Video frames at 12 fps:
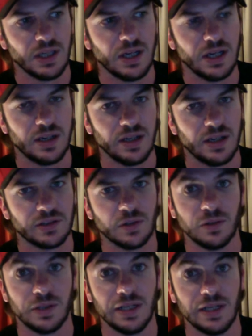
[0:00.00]

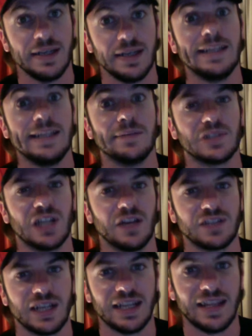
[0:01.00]
He
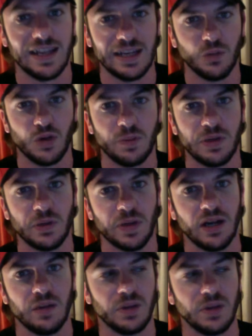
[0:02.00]
himself said that he would be
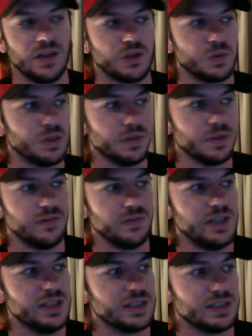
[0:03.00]
ready to play this week, but if
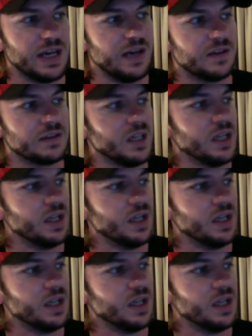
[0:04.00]
he is out,